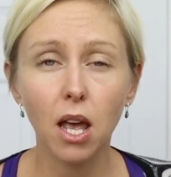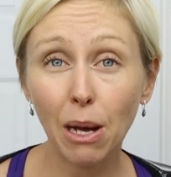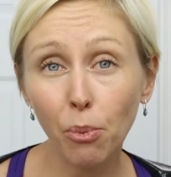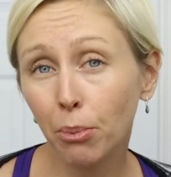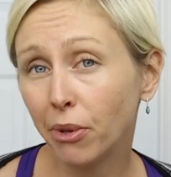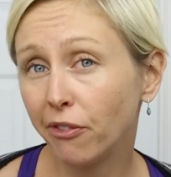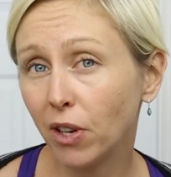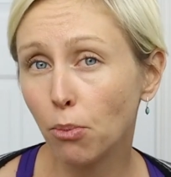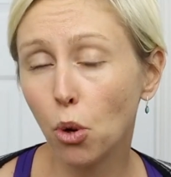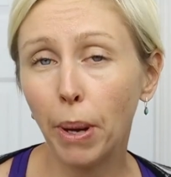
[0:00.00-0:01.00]
Some women
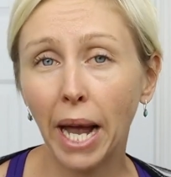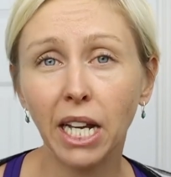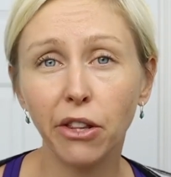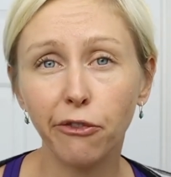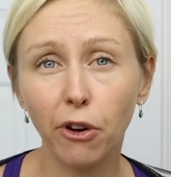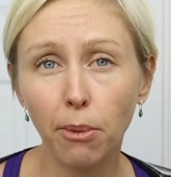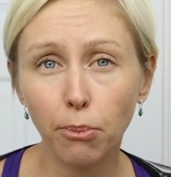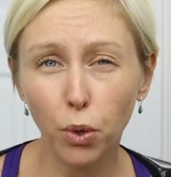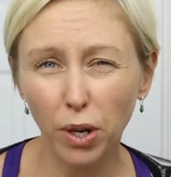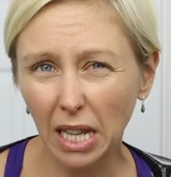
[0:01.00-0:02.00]
feel more pain in the front,
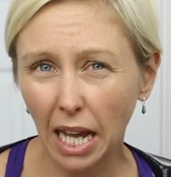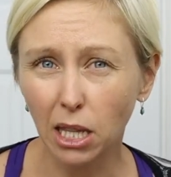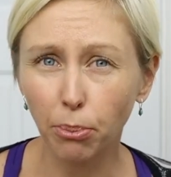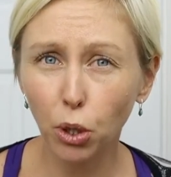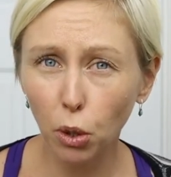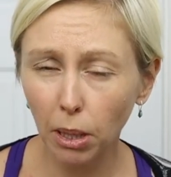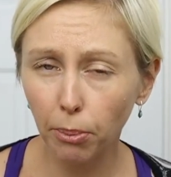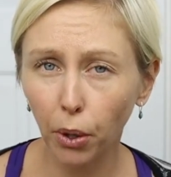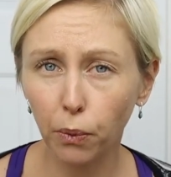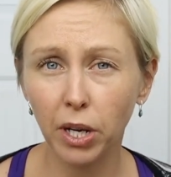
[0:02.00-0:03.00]
more in like the pubic
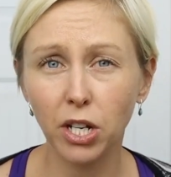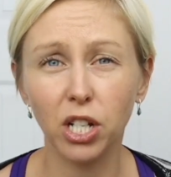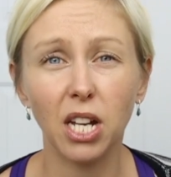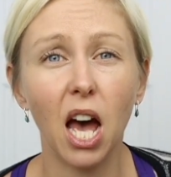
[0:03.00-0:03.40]
bone region,